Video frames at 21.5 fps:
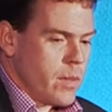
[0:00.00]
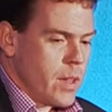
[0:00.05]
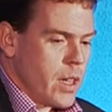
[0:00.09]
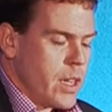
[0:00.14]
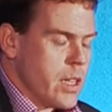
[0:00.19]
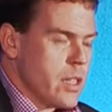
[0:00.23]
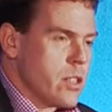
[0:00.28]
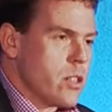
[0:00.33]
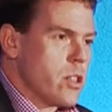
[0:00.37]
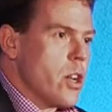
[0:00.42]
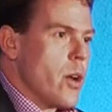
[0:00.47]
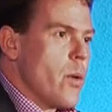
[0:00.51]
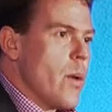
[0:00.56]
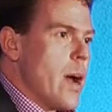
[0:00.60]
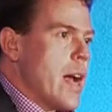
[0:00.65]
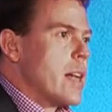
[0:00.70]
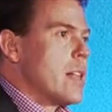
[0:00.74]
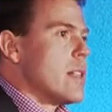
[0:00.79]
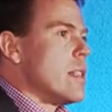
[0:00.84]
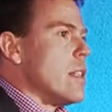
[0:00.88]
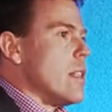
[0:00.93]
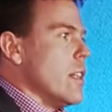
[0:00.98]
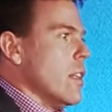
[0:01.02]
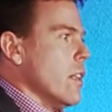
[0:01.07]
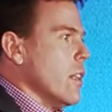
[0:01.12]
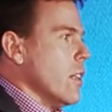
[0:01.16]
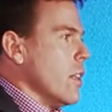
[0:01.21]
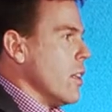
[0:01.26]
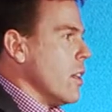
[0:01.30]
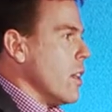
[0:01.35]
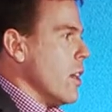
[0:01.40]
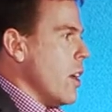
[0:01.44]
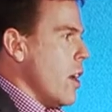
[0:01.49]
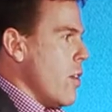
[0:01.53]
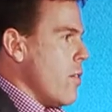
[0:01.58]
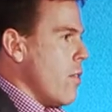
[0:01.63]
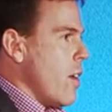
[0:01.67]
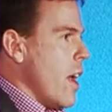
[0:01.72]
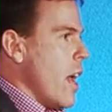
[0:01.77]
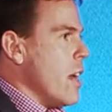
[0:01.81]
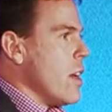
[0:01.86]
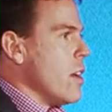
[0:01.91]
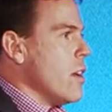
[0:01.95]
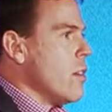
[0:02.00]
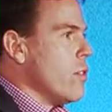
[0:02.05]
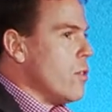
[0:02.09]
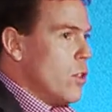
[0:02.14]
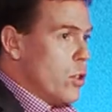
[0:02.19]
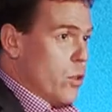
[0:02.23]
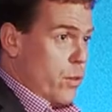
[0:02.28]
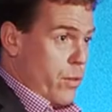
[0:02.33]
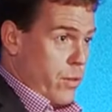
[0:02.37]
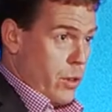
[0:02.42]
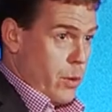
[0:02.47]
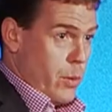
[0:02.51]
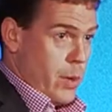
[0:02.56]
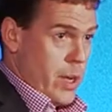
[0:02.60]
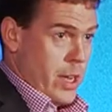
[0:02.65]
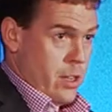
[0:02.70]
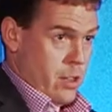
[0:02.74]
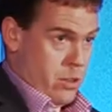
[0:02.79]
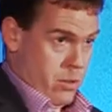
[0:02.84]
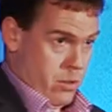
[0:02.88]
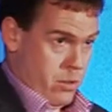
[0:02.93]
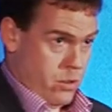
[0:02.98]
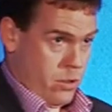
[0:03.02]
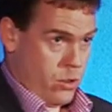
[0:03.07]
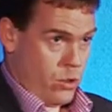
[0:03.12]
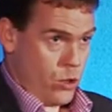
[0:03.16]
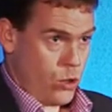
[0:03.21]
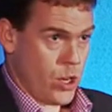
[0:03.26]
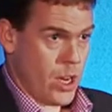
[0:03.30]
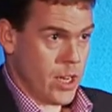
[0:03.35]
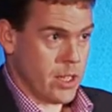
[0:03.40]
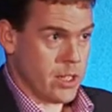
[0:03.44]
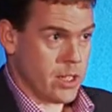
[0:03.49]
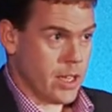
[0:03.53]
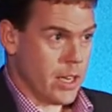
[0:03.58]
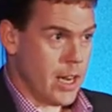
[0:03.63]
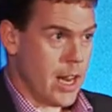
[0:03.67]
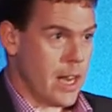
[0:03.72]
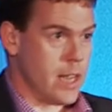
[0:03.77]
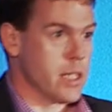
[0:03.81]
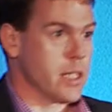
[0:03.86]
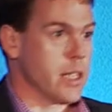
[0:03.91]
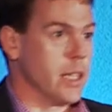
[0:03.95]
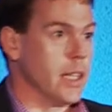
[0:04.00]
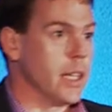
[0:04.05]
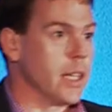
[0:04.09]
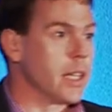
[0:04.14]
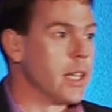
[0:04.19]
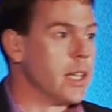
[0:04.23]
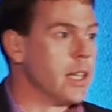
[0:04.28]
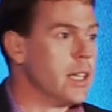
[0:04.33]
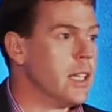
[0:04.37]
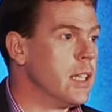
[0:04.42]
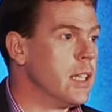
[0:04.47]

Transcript: It's no accident that if any of you flew in transatlantic,